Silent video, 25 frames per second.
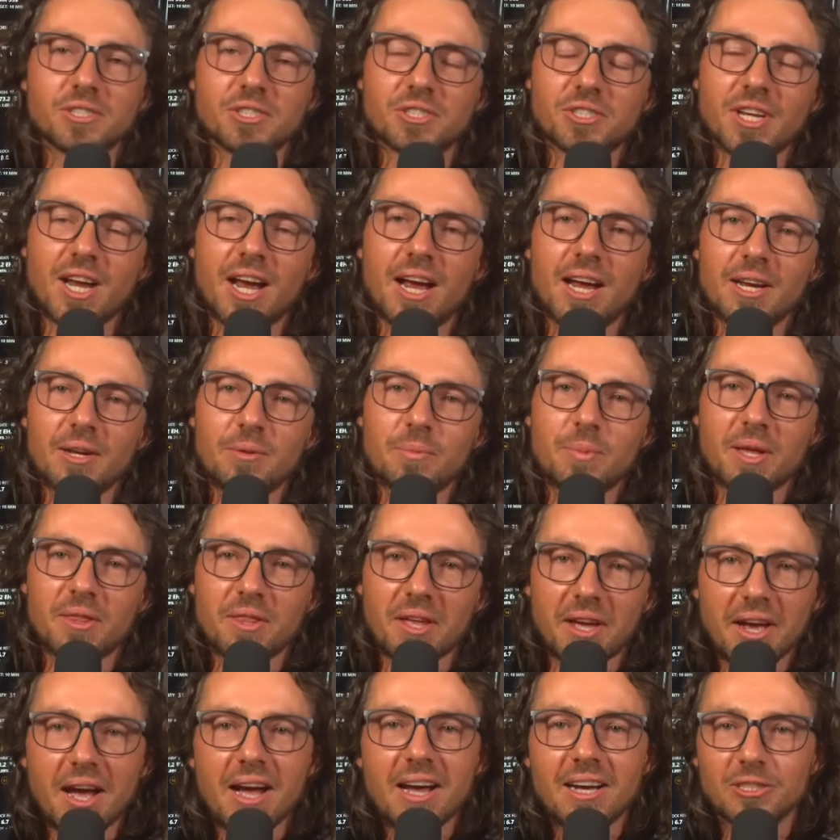to say, but
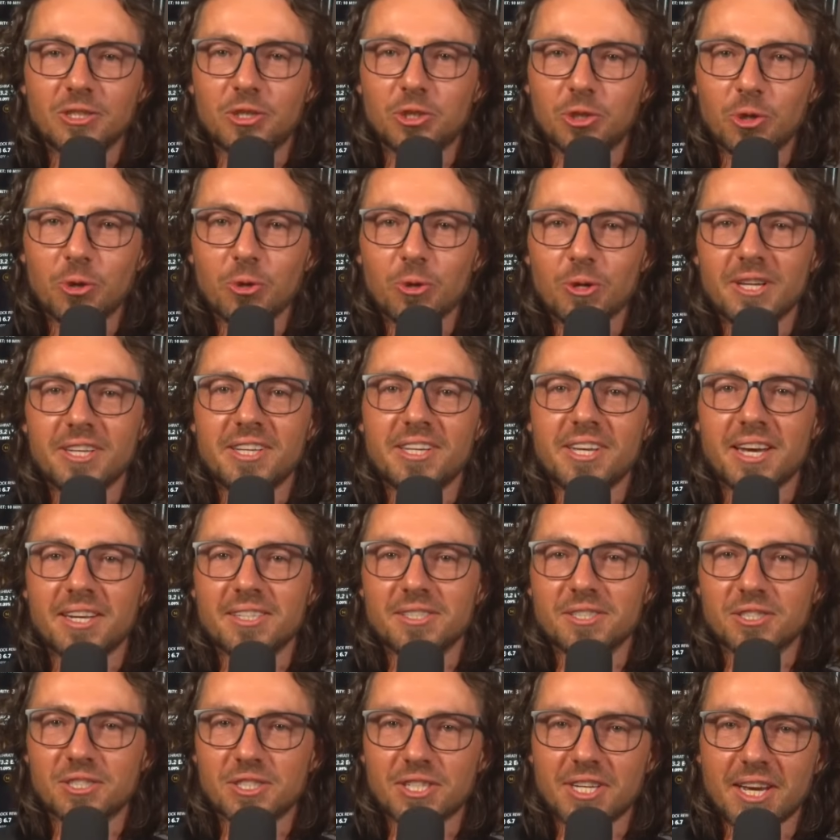they are truly
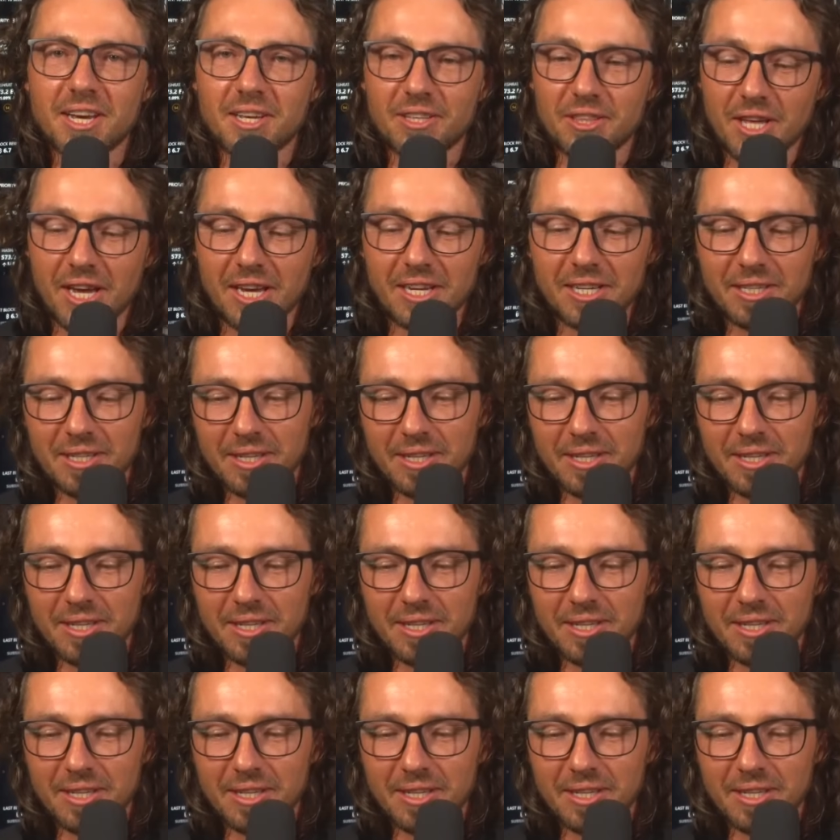getting scared.